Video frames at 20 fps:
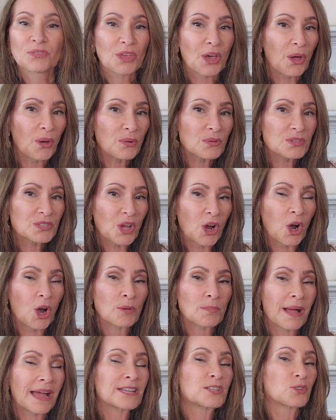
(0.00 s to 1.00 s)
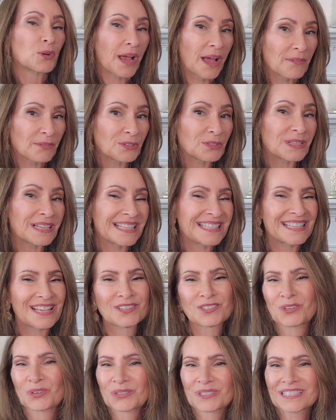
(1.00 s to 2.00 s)
those are my travel
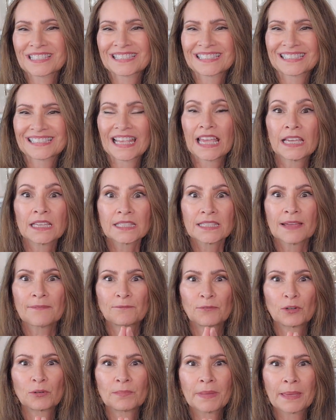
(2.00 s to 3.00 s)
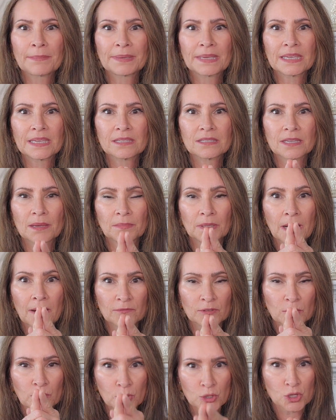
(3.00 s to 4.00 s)
essentials, except for maybe some
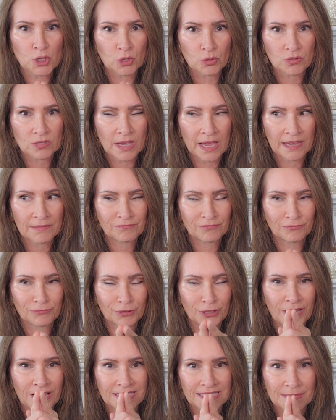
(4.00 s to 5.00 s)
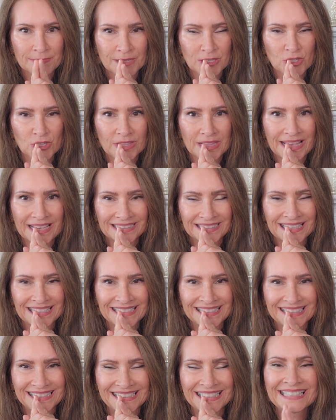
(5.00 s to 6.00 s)
comfortable shoes. I forgot to mention
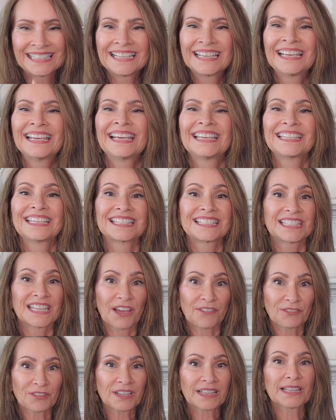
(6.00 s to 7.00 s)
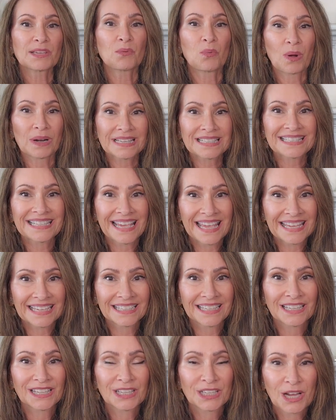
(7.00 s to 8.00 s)
that. You definitely want to
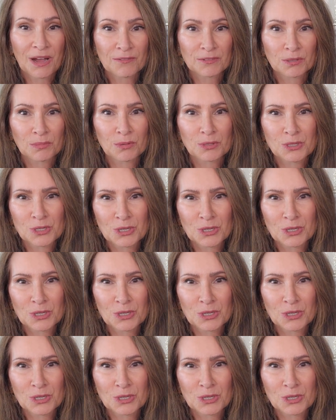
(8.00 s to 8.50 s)
take comfortable